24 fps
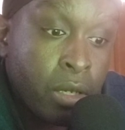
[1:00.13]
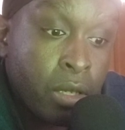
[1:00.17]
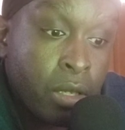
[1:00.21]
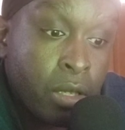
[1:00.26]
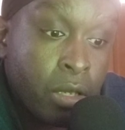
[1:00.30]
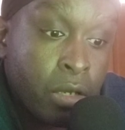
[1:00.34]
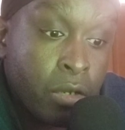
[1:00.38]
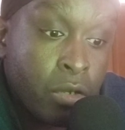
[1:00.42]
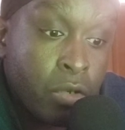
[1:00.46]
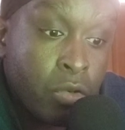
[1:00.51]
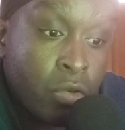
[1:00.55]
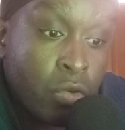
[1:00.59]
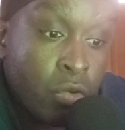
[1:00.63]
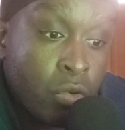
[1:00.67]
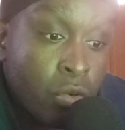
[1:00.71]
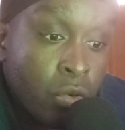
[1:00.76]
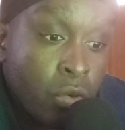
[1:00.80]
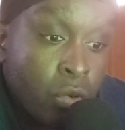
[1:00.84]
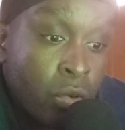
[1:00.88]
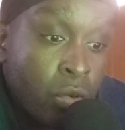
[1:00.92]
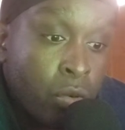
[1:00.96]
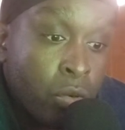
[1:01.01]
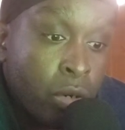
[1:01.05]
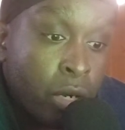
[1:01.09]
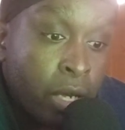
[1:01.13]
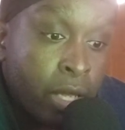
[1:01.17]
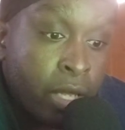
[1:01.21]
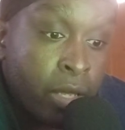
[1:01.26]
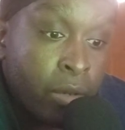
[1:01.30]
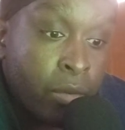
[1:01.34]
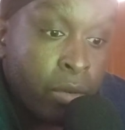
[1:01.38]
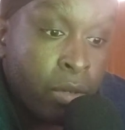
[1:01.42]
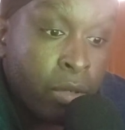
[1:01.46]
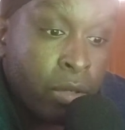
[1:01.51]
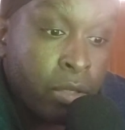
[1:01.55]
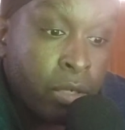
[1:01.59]
the Google. I think
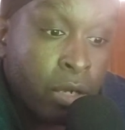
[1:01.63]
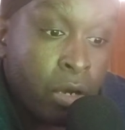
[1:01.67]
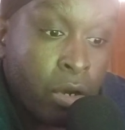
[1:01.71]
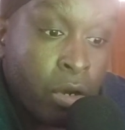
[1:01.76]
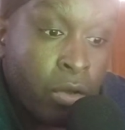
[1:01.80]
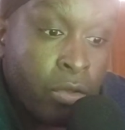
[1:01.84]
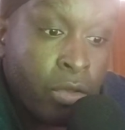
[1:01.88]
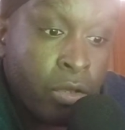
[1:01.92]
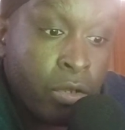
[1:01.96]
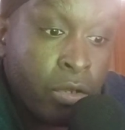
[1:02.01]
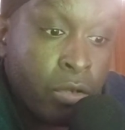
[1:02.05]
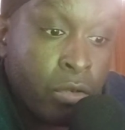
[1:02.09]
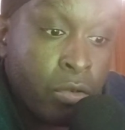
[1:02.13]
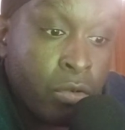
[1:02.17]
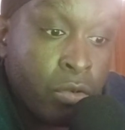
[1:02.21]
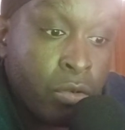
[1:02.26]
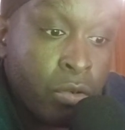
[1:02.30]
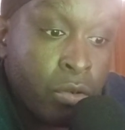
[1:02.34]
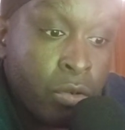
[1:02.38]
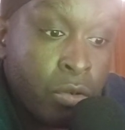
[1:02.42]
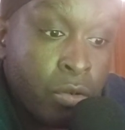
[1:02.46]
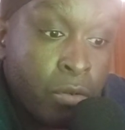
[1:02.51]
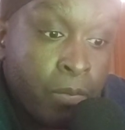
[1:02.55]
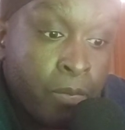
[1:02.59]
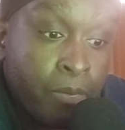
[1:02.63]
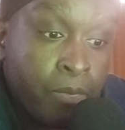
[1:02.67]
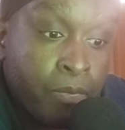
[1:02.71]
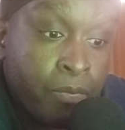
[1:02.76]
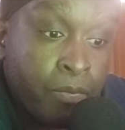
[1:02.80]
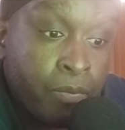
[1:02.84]
it was called the Google